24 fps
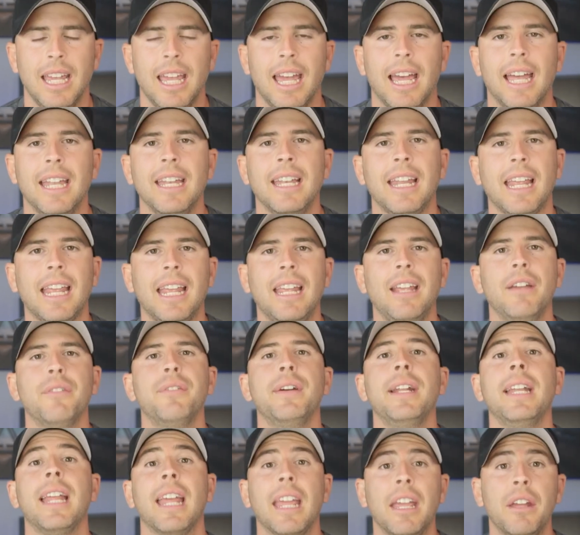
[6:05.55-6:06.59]
And
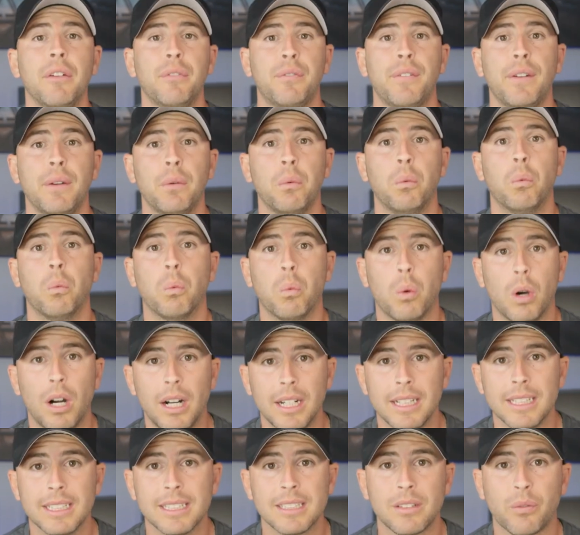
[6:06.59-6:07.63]
even if it
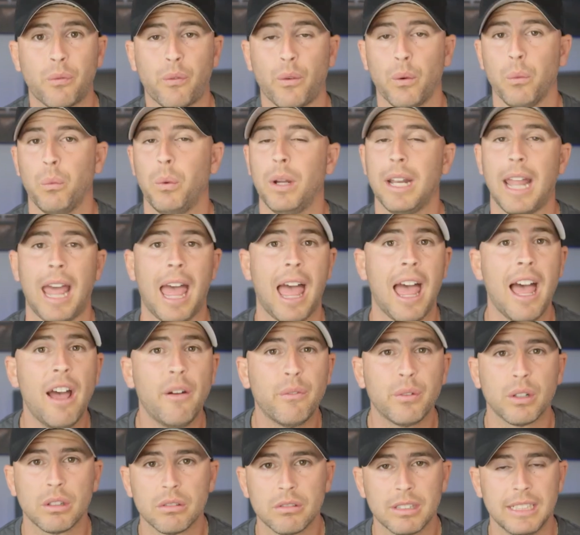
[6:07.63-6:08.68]
was for
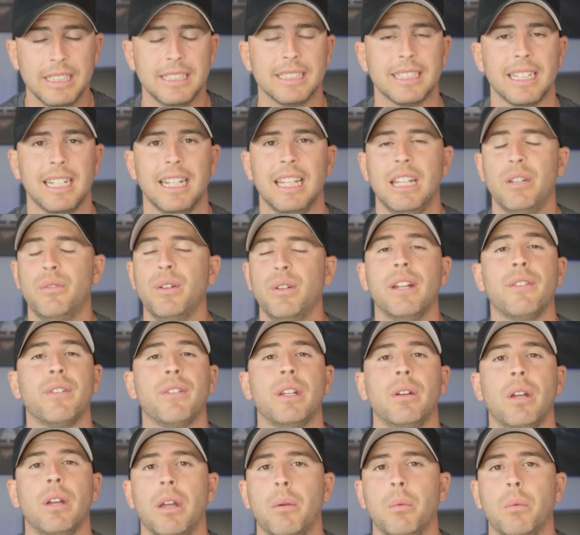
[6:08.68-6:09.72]
whatever reason, even if
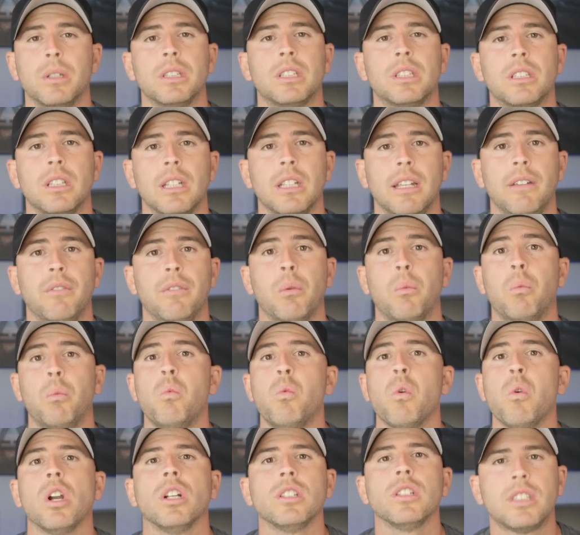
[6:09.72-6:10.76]
it, it was even
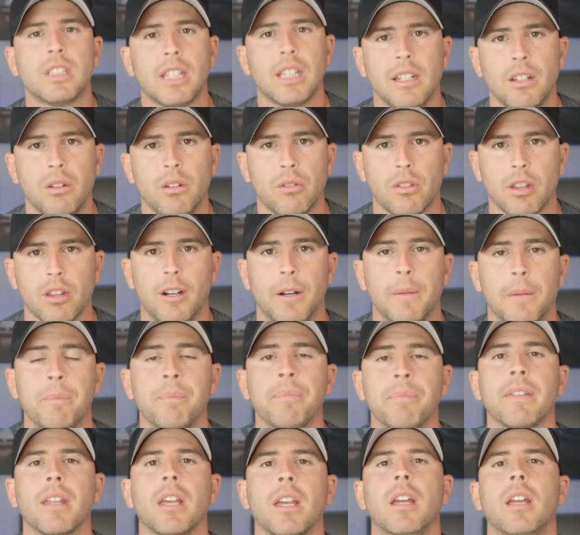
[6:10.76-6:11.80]
worse than you thought,
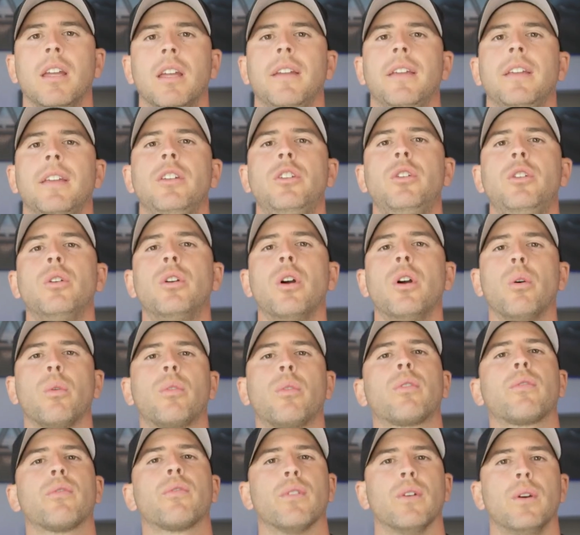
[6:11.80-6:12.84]
you go
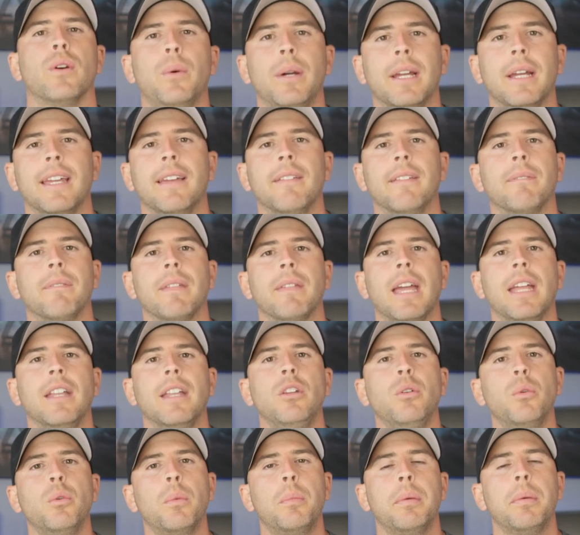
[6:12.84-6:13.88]
through it and
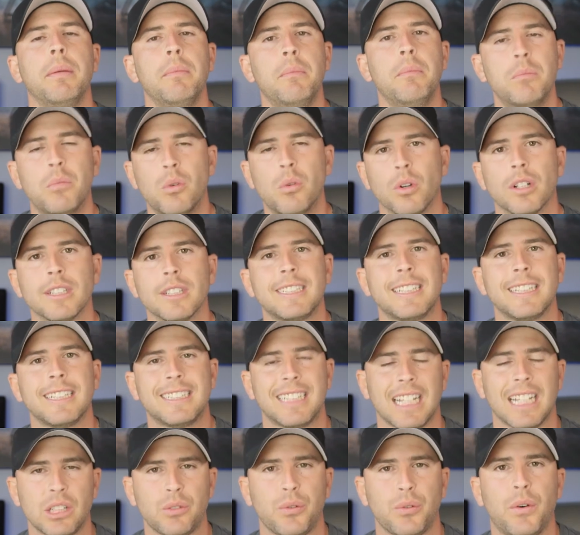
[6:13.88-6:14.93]
you will be more
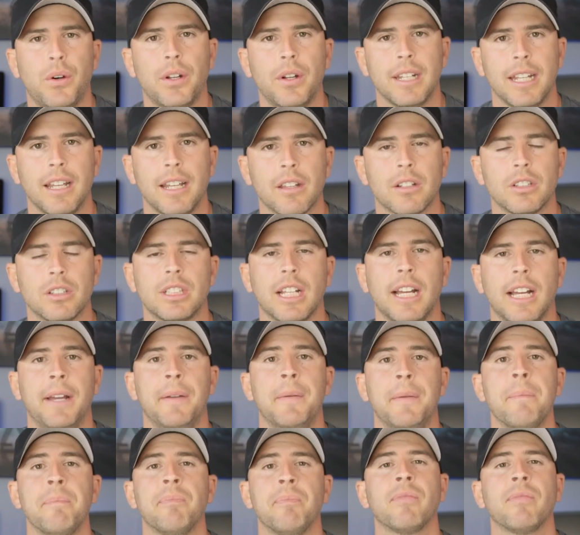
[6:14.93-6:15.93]
successful on the other side.